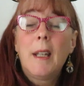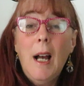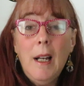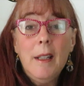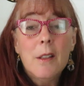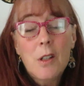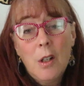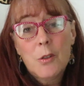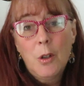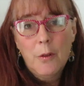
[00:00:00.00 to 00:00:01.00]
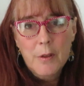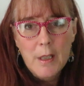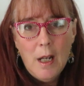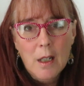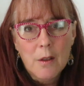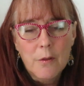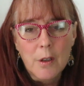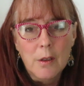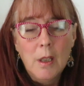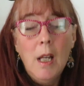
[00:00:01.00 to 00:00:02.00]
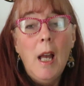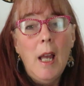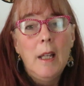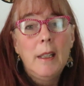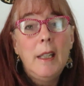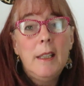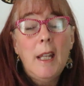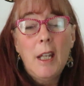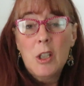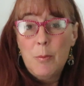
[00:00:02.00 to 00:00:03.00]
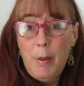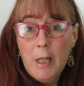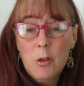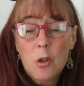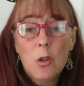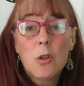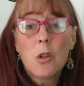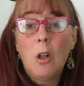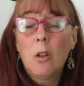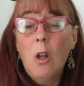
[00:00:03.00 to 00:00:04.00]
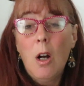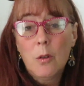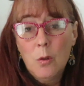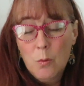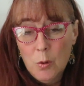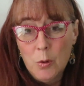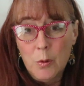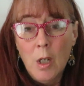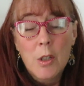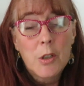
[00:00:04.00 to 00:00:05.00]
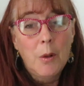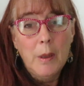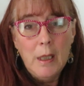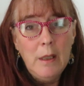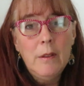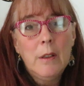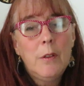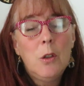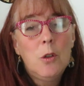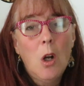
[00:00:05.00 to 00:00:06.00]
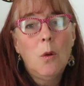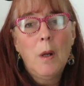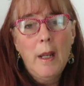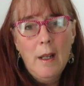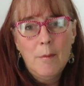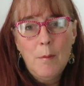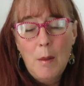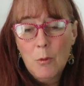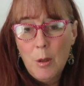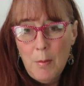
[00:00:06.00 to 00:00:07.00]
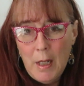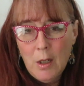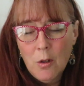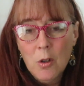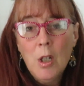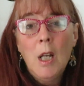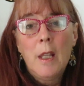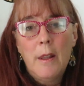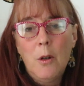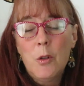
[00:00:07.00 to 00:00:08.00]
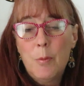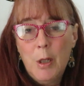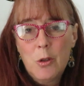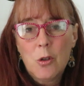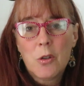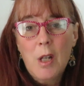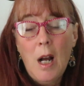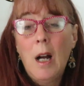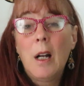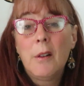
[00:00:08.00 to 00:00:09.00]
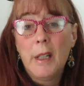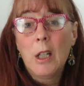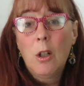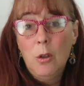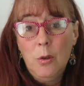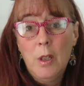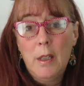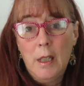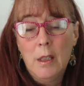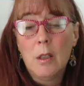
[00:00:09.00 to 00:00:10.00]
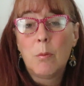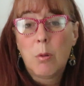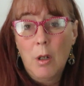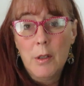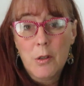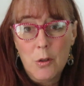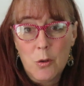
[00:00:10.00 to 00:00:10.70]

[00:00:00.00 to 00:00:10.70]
guide is also a photographer, and he takes pictures along the route. So even if you don't have Memory Maker, those pictures are included in the price of the